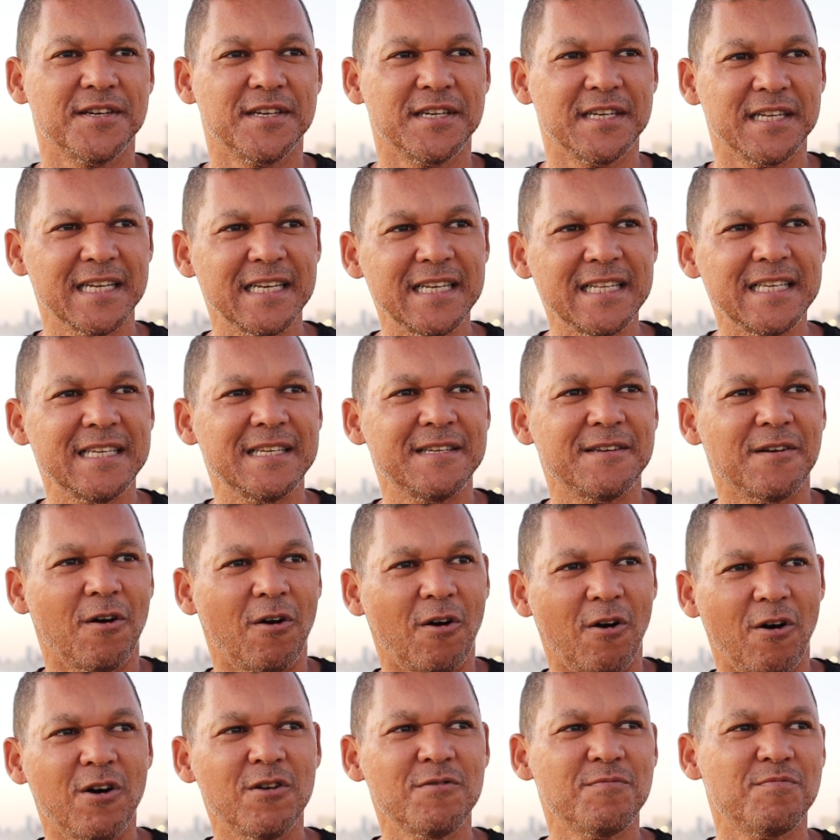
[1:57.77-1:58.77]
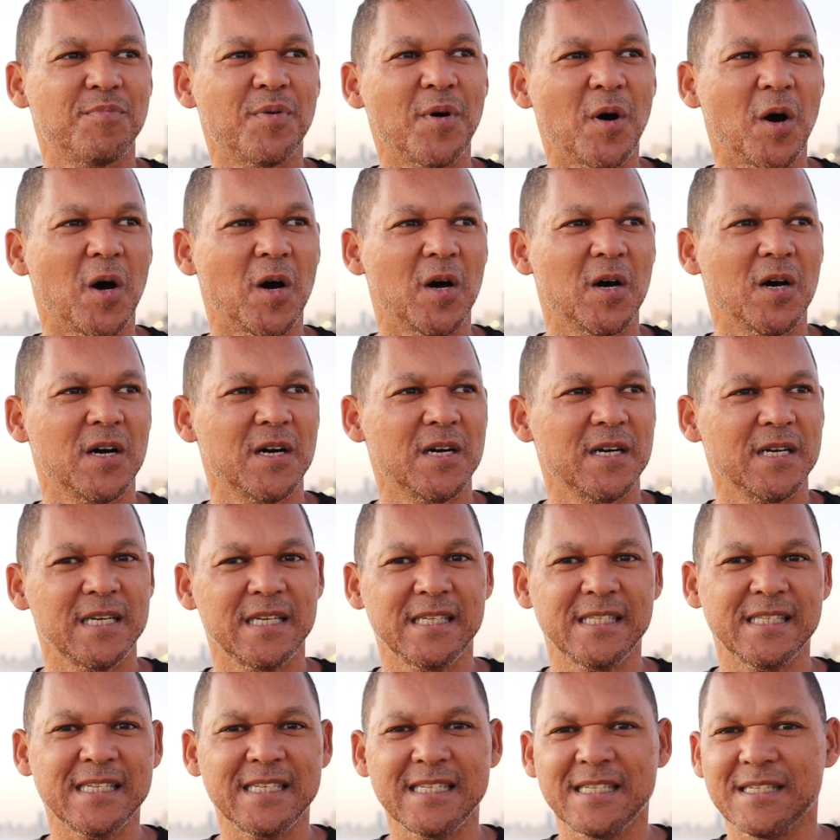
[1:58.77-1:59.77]
really hard part
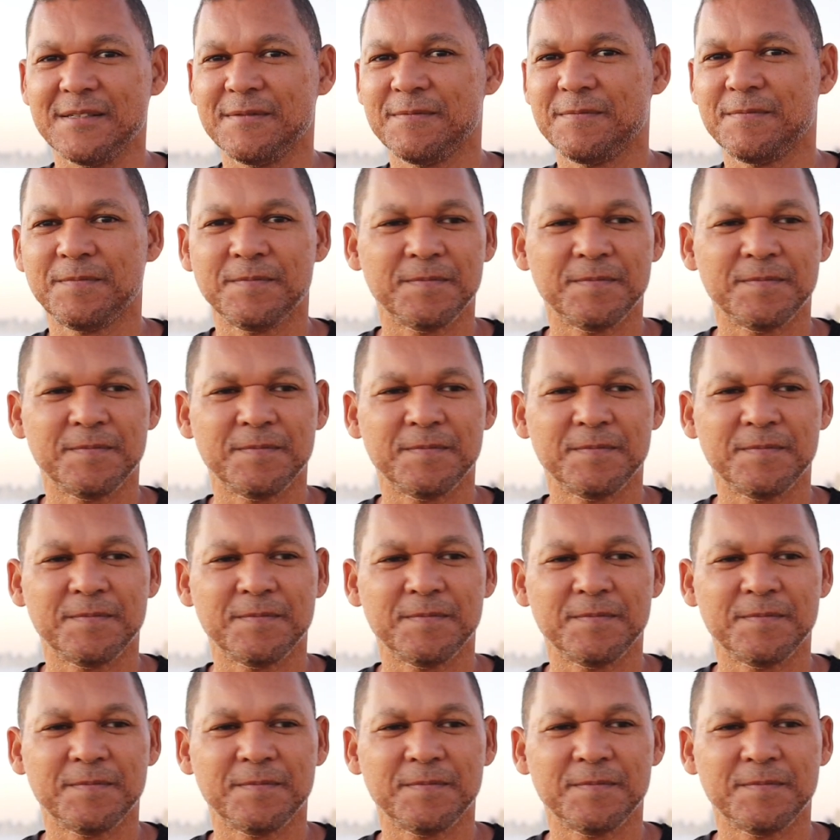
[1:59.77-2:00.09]
isn't